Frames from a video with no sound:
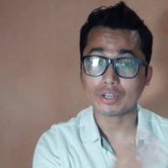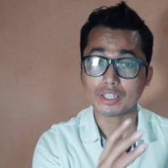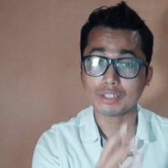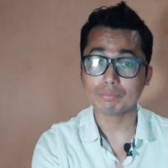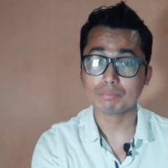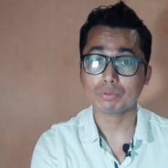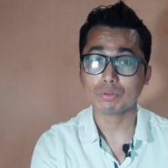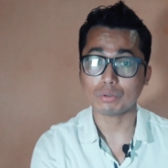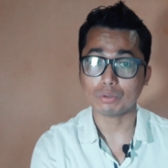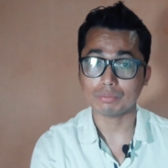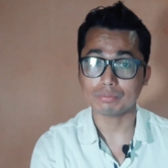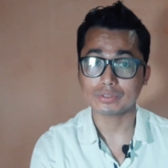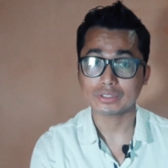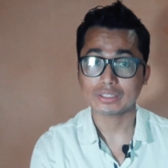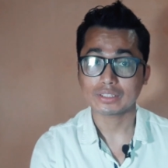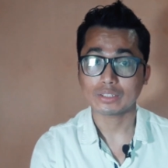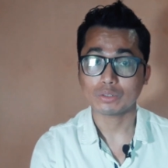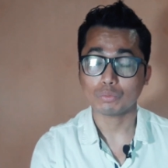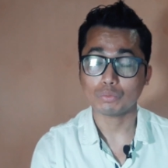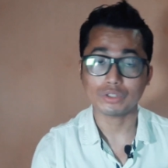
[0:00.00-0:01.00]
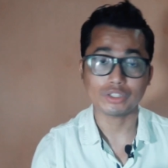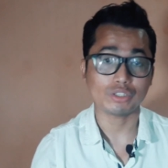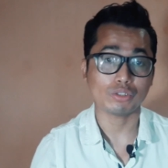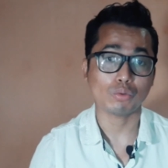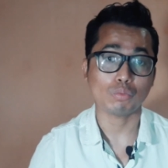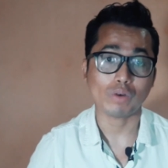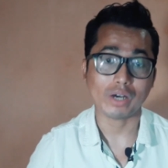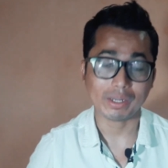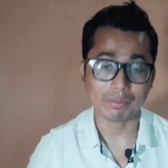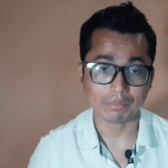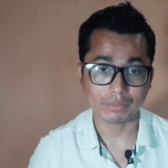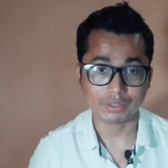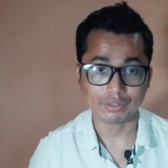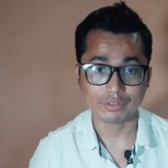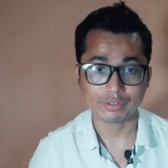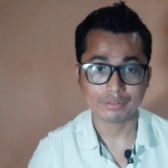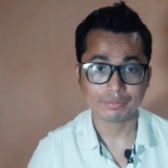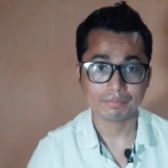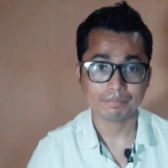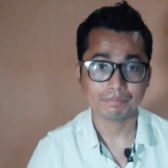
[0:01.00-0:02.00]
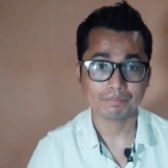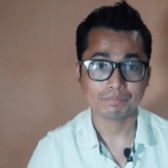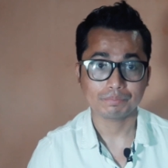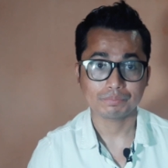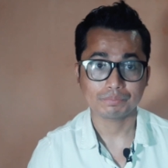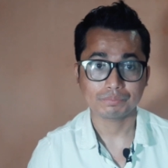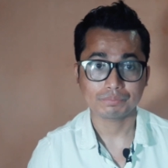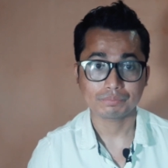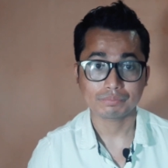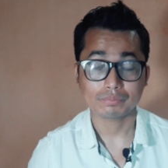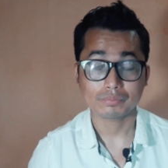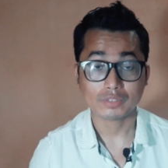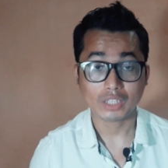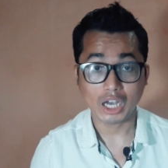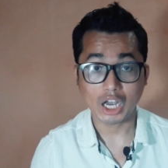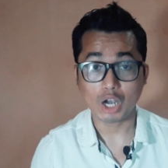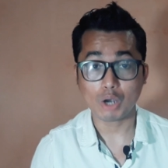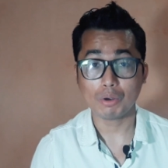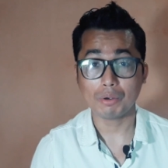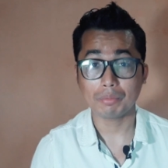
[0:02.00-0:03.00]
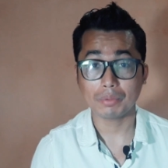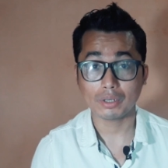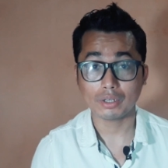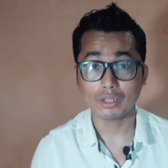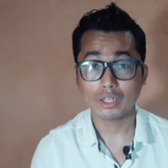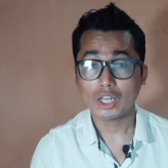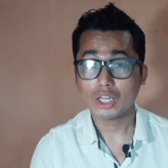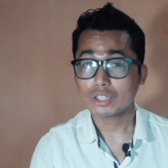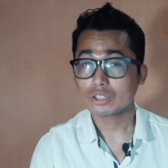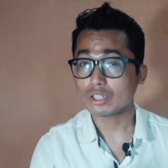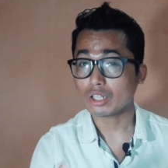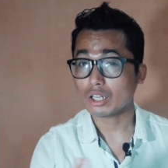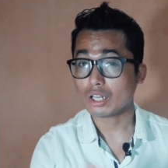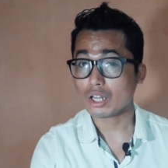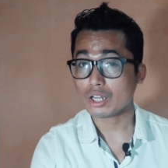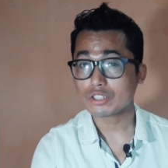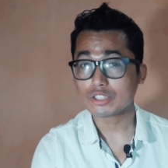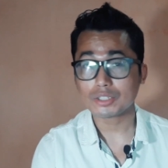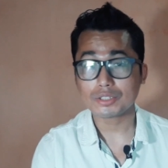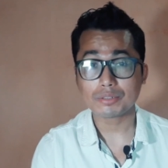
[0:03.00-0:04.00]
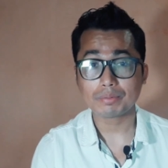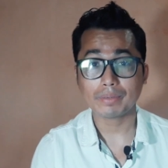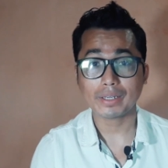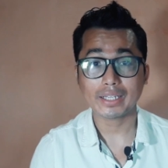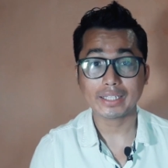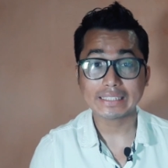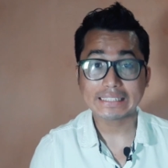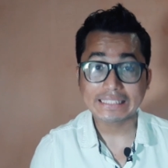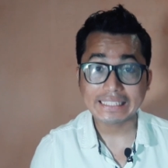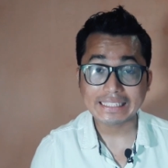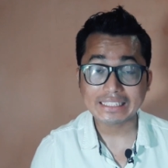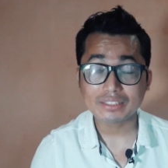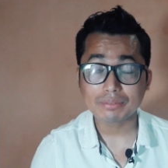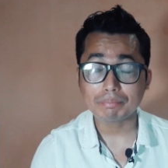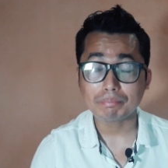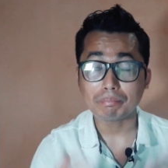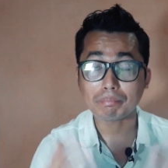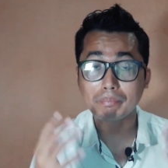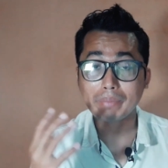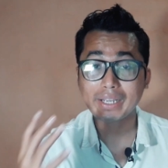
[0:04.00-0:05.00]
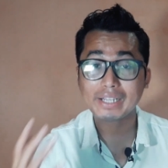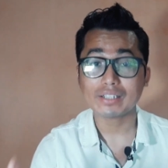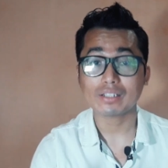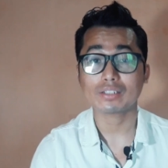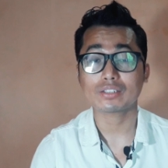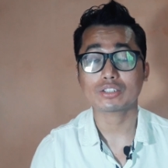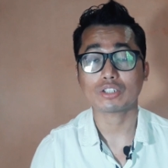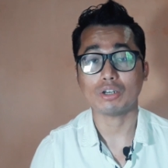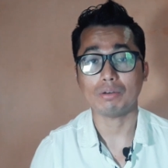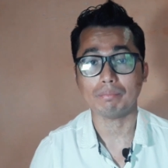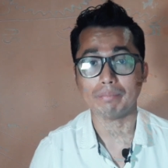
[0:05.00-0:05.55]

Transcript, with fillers: improved within one month. However, the loss of smell and taste may not come